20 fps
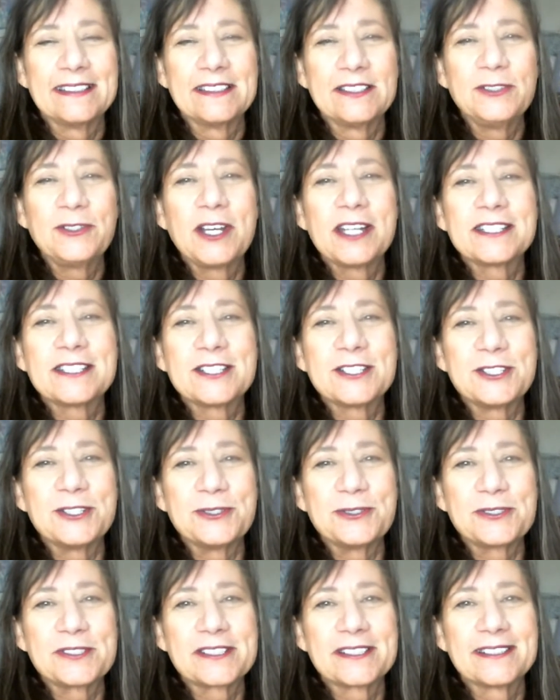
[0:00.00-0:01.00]
You get to
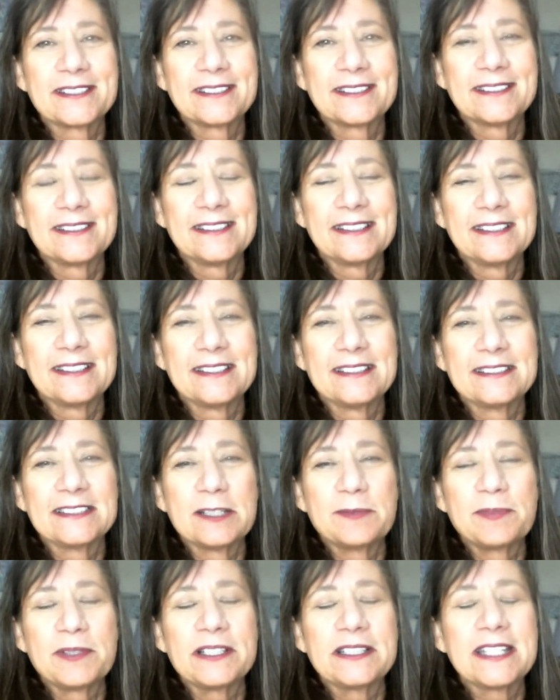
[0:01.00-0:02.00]
choose.
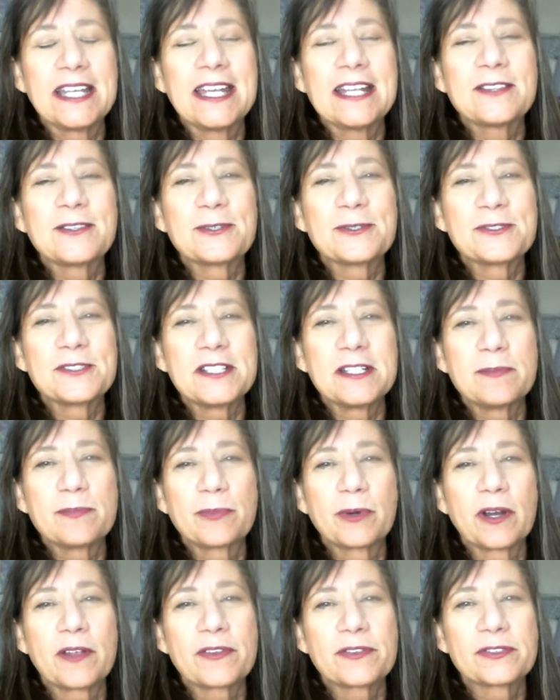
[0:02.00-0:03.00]
Simply take those deep
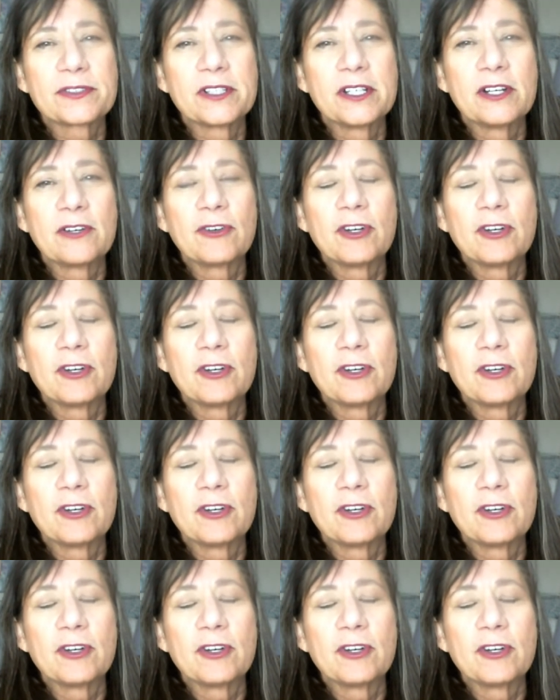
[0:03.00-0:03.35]
breaths.